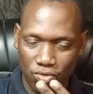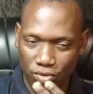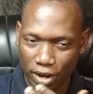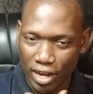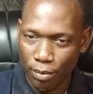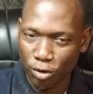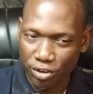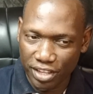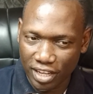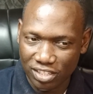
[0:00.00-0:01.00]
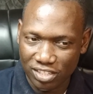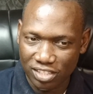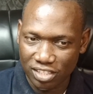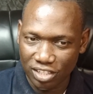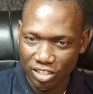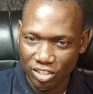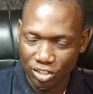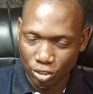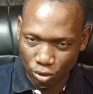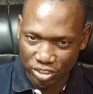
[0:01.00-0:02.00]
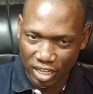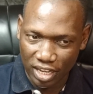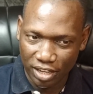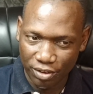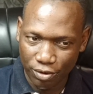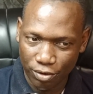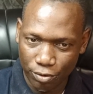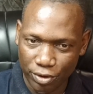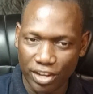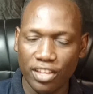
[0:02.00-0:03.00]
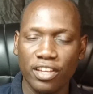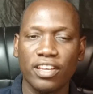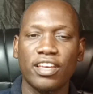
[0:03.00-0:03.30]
Raila Amolo Odinga's daughter, Winnie,